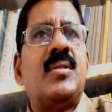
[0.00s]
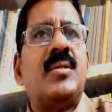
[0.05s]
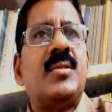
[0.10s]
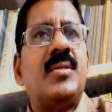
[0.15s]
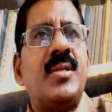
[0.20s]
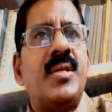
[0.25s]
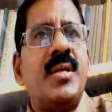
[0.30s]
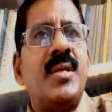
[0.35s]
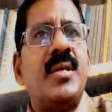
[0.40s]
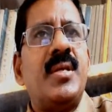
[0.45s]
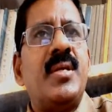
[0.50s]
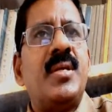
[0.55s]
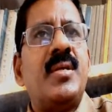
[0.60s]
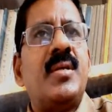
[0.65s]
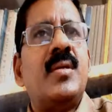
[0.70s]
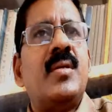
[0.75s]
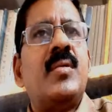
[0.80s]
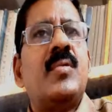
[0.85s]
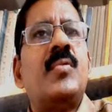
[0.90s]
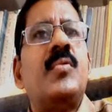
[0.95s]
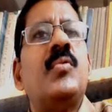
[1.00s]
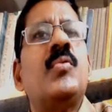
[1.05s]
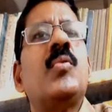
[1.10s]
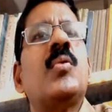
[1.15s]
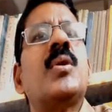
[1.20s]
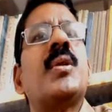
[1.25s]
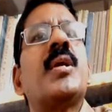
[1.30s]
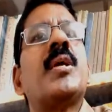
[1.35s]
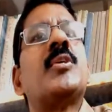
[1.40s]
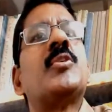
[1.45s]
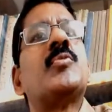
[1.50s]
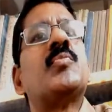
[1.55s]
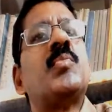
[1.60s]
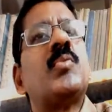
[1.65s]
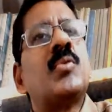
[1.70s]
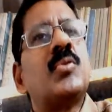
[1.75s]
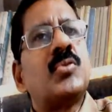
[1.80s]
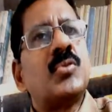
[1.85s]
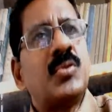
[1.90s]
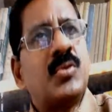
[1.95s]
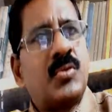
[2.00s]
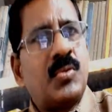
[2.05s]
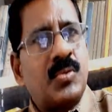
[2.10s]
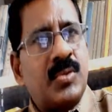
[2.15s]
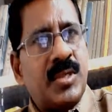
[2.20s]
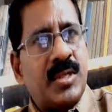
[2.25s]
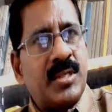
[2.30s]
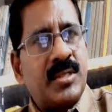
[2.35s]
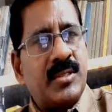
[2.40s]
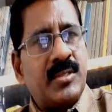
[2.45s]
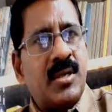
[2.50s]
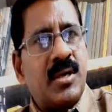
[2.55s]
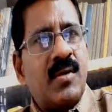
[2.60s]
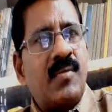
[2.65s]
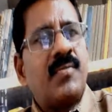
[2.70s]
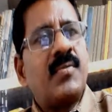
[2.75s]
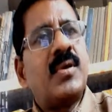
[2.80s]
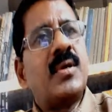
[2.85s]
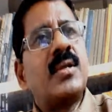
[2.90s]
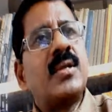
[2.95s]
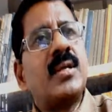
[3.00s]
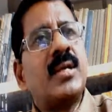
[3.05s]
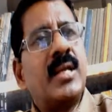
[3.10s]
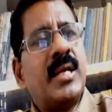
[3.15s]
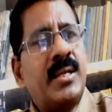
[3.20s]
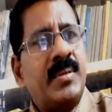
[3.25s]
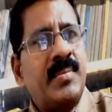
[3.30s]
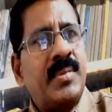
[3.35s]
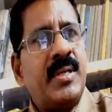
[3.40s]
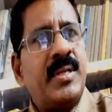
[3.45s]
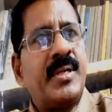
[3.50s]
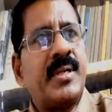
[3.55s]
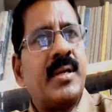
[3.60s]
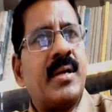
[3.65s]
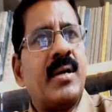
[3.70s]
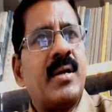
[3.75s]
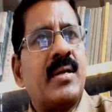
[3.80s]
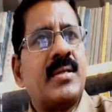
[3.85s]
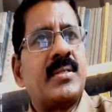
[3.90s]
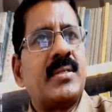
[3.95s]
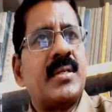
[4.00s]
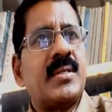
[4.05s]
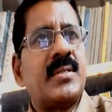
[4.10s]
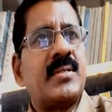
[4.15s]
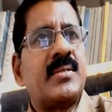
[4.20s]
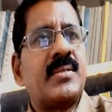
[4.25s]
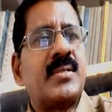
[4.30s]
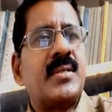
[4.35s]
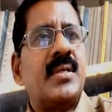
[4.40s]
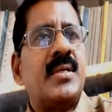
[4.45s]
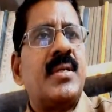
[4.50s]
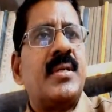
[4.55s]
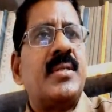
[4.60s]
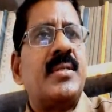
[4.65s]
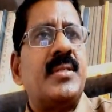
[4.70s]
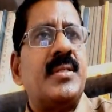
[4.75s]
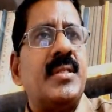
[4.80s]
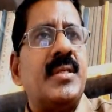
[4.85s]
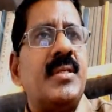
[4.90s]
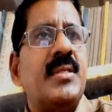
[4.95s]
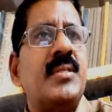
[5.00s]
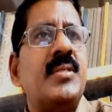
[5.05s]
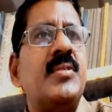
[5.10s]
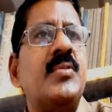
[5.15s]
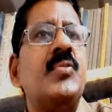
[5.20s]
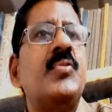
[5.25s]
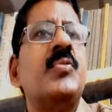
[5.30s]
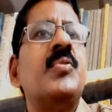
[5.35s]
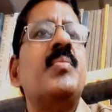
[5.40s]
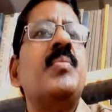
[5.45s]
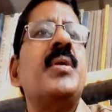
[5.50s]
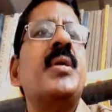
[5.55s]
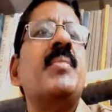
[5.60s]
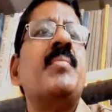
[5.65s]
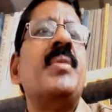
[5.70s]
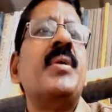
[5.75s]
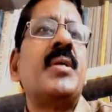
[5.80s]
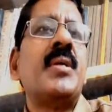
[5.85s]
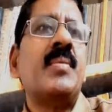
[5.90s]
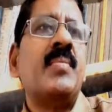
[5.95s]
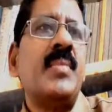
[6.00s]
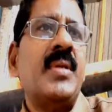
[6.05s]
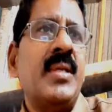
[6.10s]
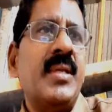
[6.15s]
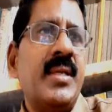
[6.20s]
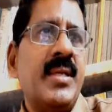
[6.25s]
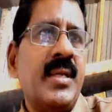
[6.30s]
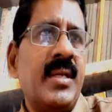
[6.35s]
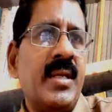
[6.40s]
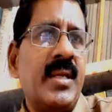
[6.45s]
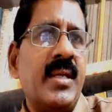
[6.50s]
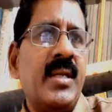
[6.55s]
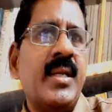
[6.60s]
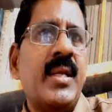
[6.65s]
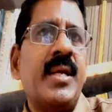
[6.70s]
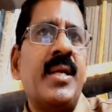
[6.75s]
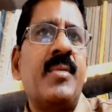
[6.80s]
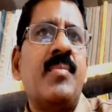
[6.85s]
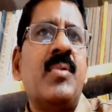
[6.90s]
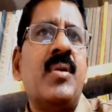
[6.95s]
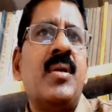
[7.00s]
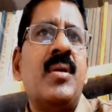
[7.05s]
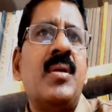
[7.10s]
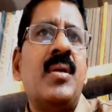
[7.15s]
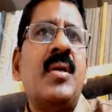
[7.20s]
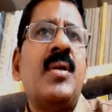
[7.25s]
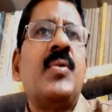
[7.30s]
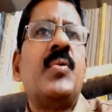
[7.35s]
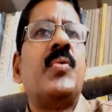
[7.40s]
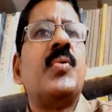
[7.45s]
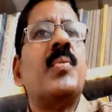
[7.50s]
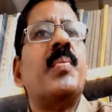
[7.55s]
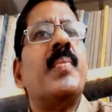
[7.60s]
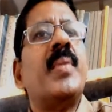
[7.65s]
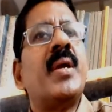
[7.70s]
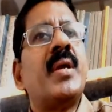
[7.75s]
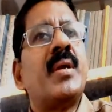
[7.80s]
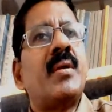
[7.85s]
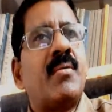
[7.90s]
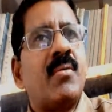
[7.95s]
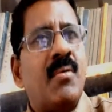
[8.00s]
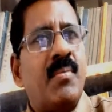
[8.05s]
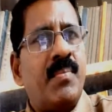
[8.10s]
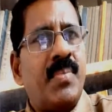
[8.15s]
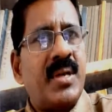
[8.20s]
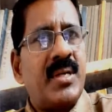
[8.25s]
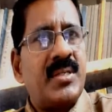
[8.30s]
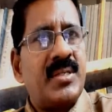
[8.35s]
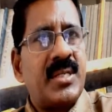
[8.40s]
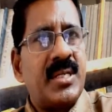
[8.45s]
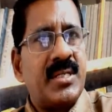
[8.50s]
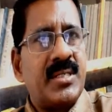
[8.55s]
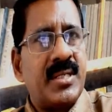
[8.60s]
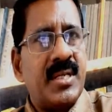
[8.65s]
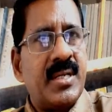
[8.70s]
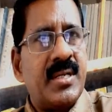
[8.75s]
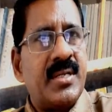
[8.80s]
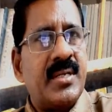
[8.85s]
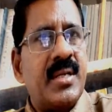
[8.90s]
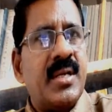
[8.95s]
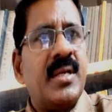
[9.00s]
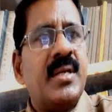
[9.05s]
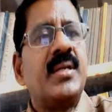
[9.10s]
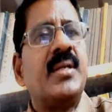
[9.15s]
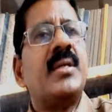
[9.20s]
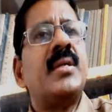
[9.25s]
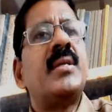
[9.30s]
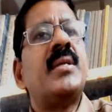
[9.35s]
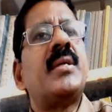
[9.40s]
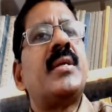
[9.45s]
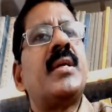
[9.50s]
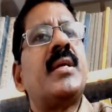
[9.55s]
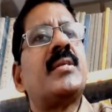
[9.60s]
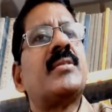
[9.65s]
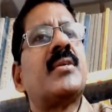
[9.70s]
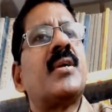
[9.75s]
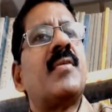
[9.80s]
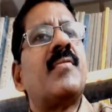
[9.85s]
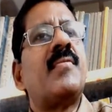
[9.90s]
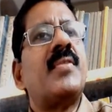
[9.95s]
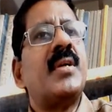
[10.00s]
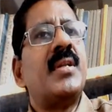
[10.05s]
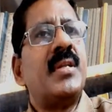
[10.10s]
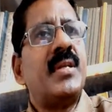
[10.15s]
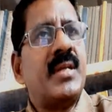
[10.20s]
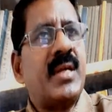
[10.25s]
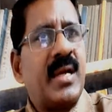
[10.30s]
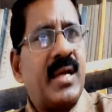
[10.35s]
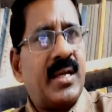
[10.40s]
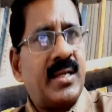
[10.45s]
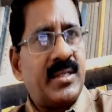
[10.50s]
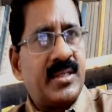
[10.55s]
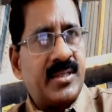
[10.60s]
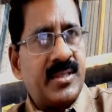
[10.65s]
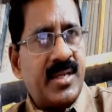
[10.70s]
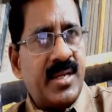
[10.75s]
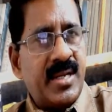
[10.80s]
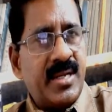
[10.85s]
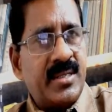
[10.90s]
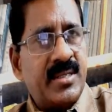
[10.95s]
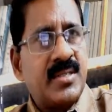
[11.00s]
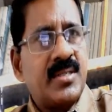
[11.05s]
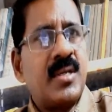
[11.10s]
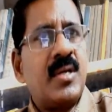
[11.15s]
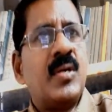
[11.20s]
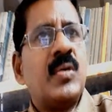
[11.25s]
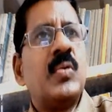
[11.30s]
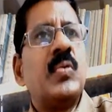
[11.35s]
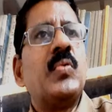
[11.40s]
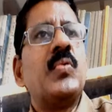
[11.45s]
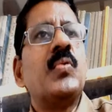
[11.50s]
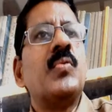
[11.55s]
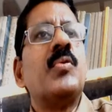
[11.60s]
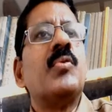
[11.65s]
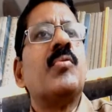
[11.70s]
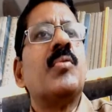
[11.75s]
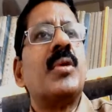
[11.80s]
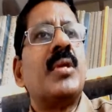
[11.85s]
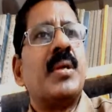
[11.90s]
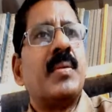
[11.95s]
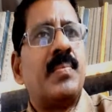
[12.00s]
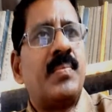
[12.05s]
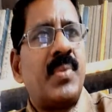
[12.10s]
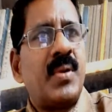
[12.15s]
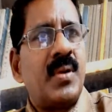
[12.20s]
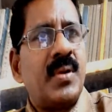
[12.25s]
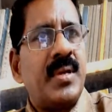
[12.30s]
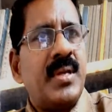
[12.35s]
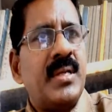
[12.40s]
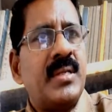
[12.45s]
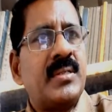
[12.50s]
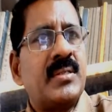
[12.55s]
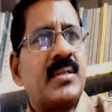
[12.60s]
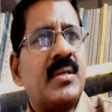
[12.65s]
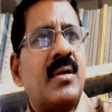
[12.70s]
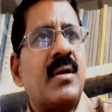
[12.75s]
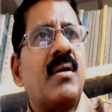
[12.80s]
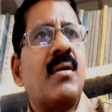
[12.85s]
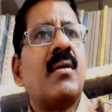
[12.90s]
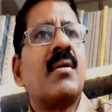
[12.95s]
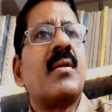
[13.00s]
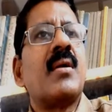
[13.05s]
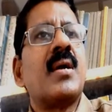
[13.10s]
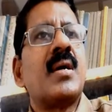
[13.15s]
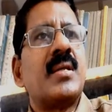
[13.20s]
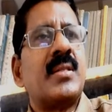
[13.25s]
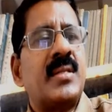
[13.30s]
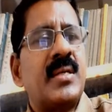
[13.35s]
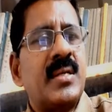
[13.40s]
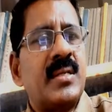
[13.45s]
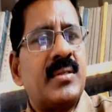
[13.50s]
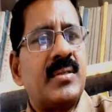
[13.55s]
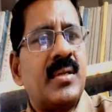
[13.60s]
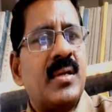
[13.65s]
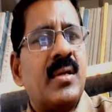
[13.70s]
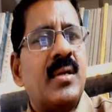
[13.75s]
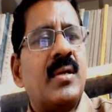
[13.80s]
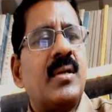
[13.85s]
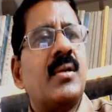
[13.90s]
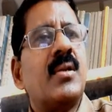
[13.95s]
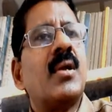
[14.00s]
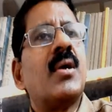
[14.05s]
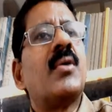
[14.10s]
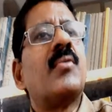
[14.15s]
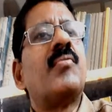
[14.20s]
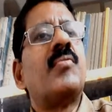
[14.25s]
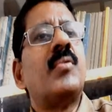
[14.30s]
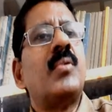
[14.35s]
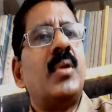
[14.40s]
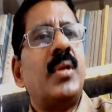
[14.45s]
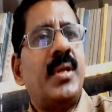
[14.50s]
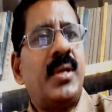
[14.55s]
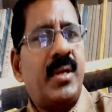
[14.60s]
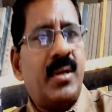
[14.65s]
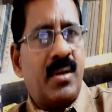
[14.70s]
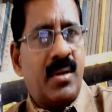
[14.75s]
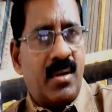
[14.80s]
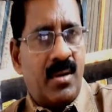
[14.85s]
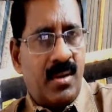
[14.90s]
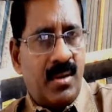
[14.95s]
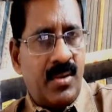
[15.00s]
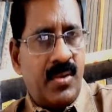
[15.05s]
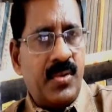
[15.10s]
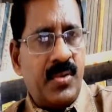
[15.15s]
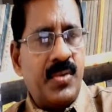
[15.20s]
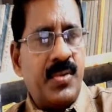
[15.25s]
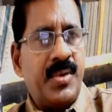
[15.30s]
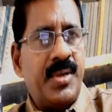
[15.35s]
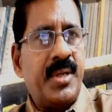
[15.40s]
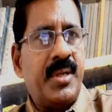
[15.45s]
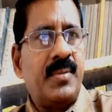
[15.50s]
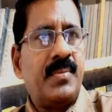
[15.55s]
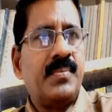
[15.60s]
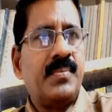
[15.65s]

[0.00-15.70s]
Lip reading: 3. You are exposed to the risk of liability losses since you may become legally liable to make compensation in case of any accidents to your employees or others lawfully on duty.